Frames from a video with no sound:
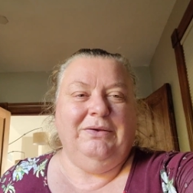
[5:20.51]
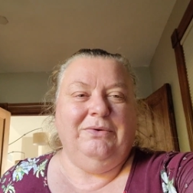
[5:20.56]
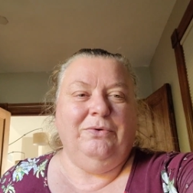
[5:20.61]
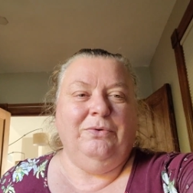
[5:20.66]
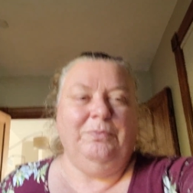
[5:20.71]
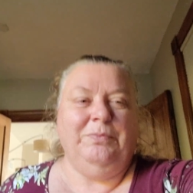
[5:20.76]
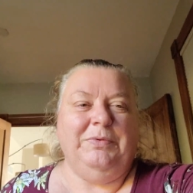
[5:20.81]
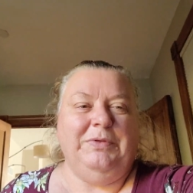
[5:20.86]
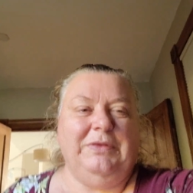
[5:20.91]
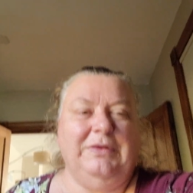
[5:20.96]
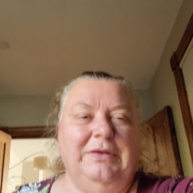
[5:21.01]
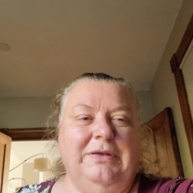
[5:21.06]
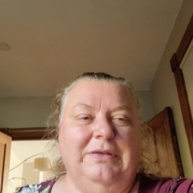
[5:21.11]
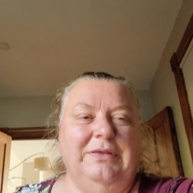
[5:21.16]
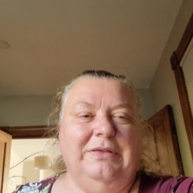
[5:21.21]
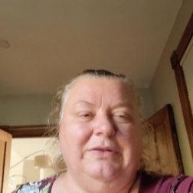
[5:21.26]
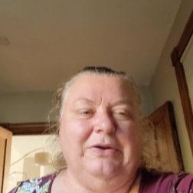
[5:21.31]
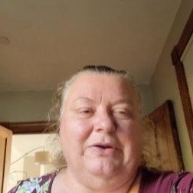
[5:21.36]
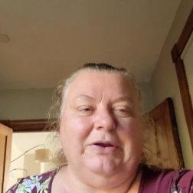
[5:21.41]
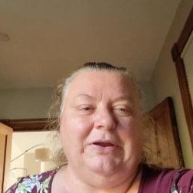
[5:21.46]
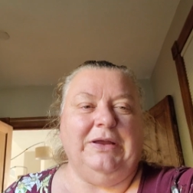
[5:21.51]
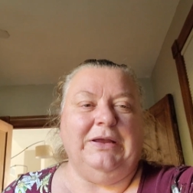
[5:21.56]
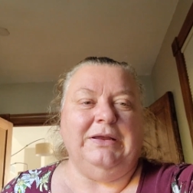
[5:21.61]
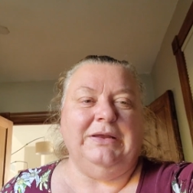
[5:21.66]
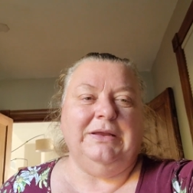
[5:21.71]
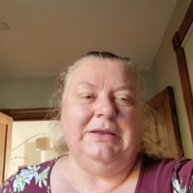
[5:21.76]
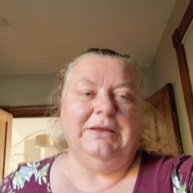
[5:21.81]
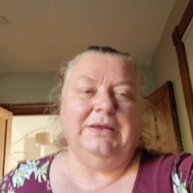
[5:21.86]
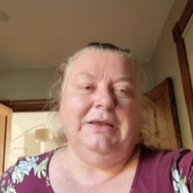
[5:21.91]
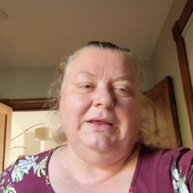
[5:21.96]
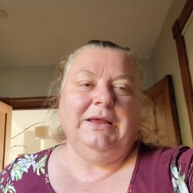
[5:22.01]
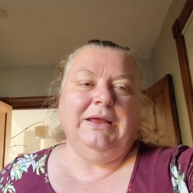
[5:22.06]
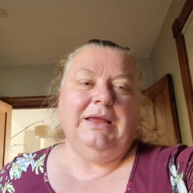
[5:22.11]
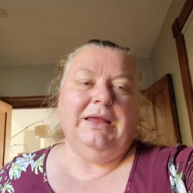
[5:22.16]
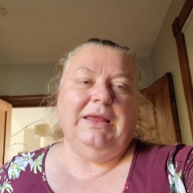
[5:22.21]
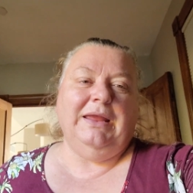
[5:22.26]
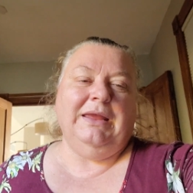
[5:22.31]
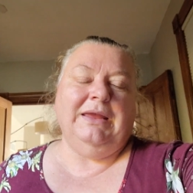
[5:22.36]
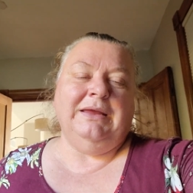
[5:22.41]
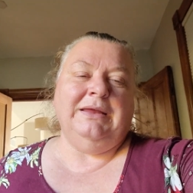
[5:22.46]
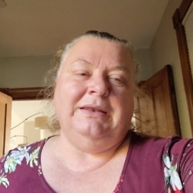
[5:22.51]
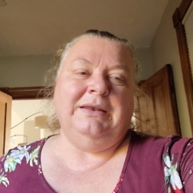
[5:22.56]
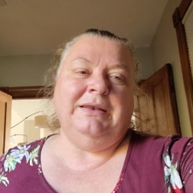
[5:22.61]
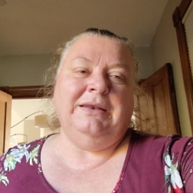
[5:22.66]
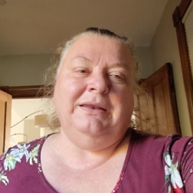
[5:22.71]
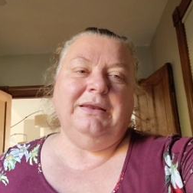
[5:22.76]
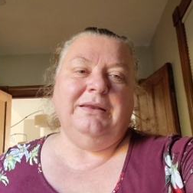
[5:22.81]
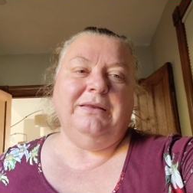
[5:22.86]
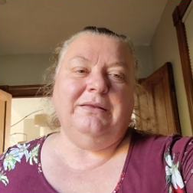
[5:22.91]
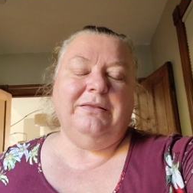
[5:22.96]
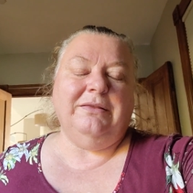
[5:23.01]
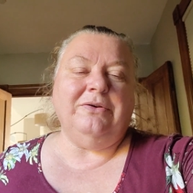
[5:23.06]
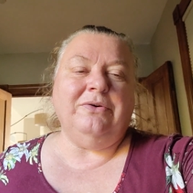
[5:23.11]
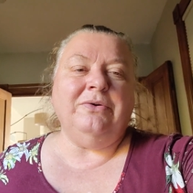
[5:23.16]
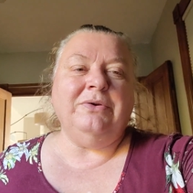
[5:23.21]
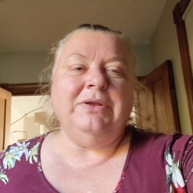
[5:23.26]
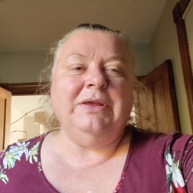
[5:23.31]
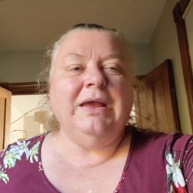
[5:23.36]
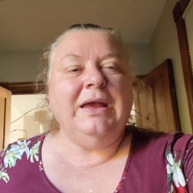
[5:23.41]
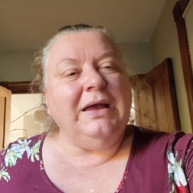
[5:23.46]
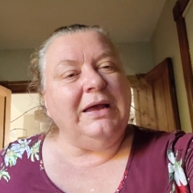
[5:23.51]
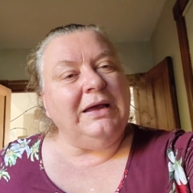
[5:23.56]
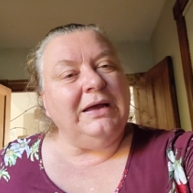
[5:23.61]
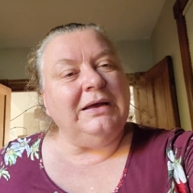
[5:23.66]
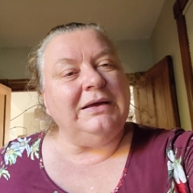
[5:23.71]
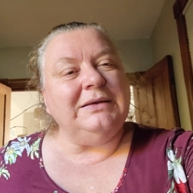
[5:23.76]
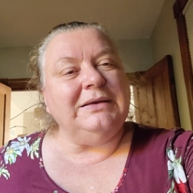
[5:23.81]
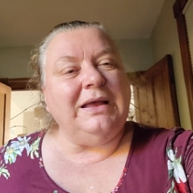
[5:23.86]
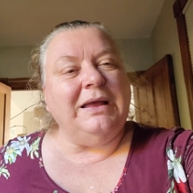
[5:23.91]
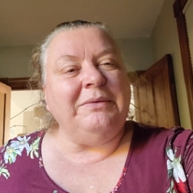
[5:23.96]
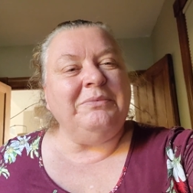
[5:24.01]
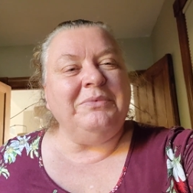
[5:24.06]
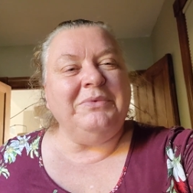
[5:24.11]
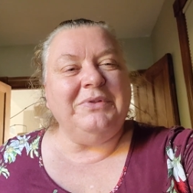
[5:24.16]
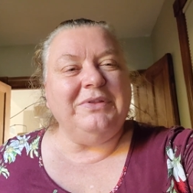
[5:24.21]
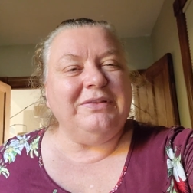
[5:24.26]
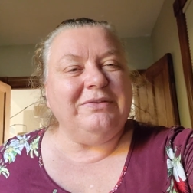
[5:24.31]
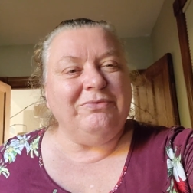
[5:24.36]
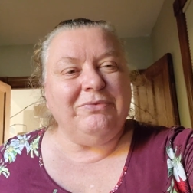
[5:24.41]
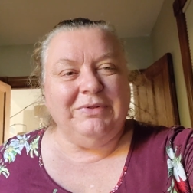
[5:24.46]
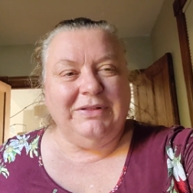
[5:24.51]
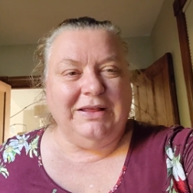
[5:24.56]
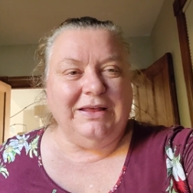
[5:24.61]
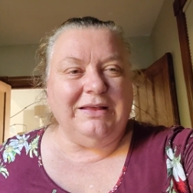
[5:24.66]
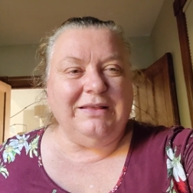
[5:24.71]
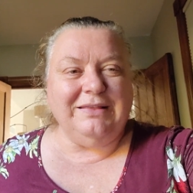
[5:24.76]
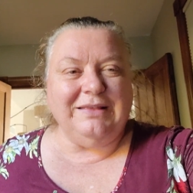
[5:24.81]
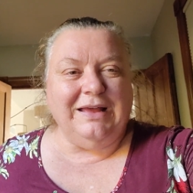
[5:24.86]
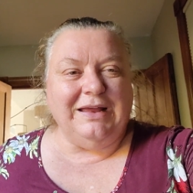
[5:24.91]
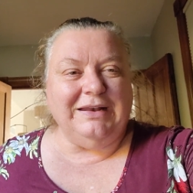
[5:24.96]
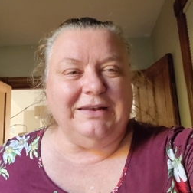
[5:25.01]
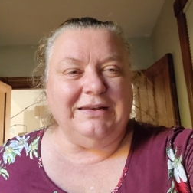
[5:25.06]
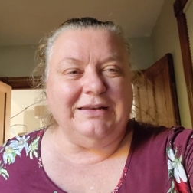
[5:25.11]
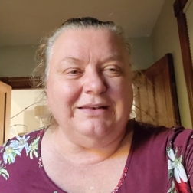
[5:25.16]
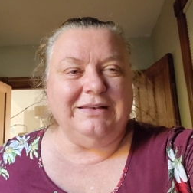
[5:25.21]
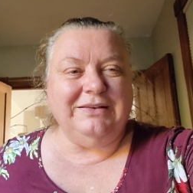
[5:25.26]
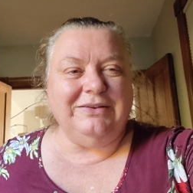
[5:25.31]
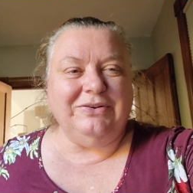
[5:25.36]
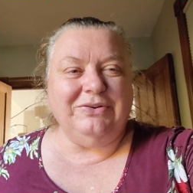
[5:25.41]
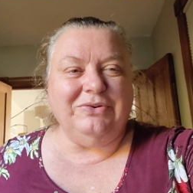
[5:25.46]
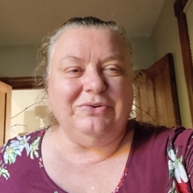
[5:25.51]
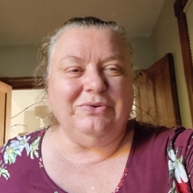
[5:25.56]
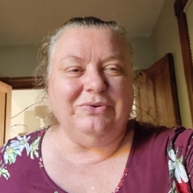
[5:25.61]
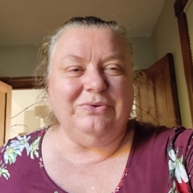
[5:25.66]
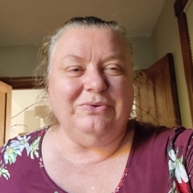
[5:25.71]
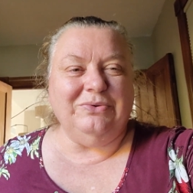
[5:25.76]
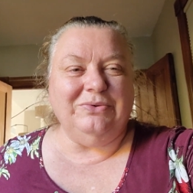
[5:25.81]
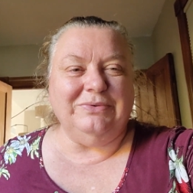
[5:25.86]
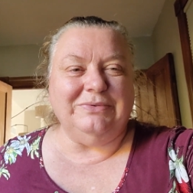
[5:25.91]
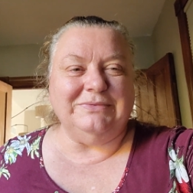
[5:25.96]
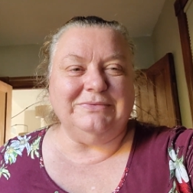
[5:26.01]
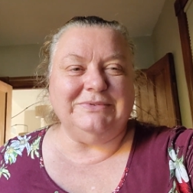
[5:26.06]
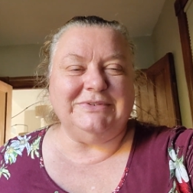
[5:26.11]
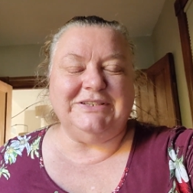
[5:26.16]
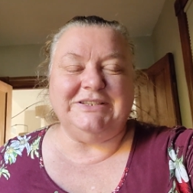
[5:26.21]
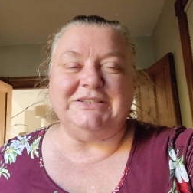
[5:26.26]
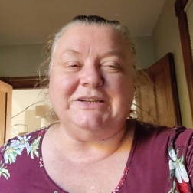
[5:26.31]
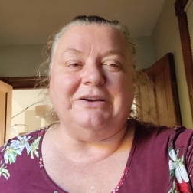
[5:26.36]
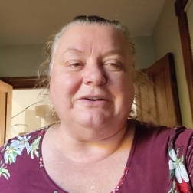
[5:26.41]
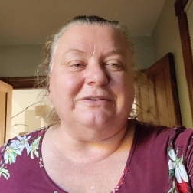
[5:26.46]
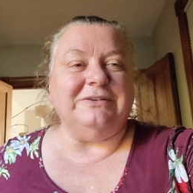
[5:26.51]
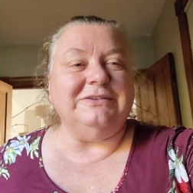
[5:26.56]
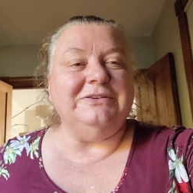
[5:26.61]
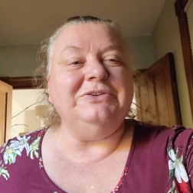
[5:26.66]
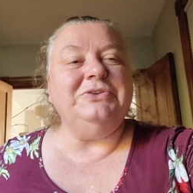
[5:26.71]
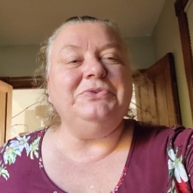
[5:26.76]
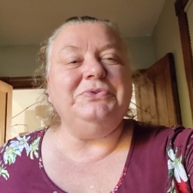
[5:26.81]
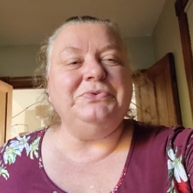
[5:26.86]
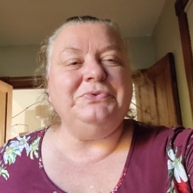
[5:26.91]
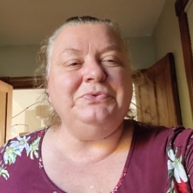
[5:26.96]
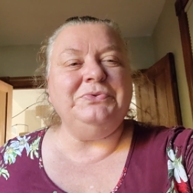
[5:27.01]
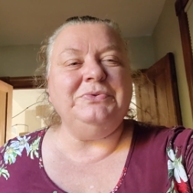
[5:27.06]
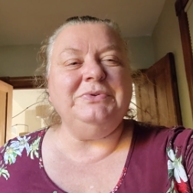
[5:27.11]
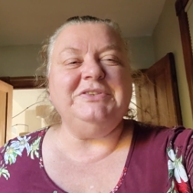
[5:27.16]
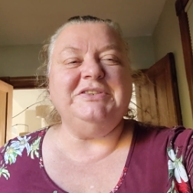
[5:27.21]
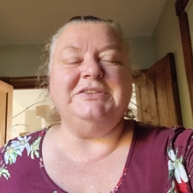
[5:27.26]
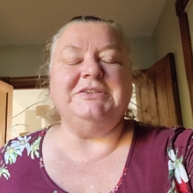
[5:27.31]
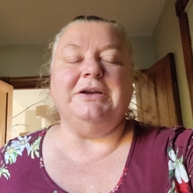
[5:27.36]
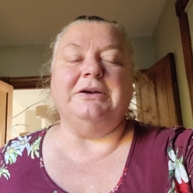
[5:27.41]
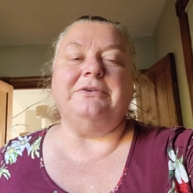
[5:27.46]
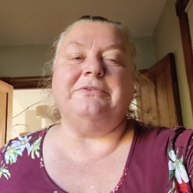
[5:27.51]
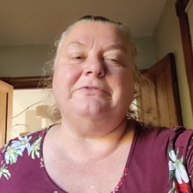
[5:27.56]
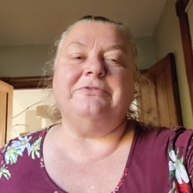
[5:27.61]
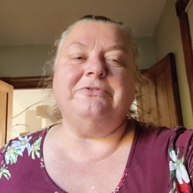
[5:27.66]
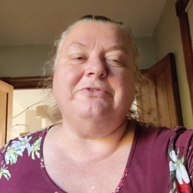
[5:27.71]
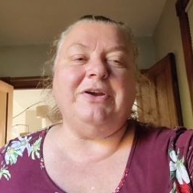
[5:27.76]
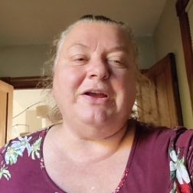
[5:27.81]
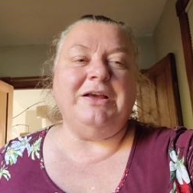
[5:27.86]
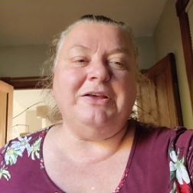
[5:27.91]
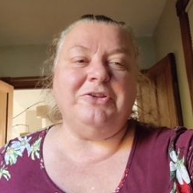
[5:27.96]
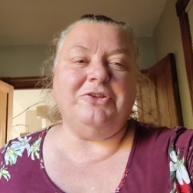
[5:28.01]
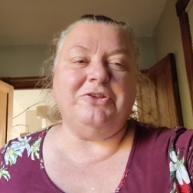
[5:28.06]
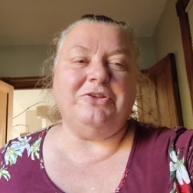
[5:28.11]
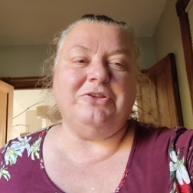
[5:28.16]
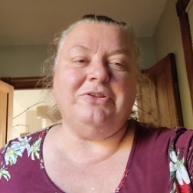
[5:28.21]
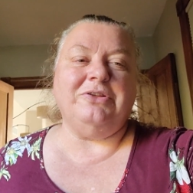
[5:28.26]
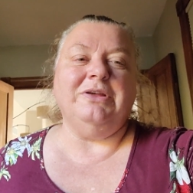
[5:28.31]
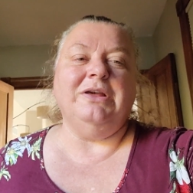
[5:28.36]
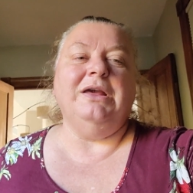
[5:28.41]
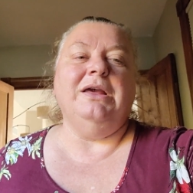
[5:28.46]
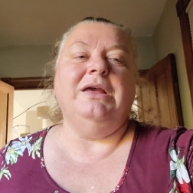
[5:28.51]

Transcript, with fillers: oops sorry and so yeah I'm just really excited to start new start fresh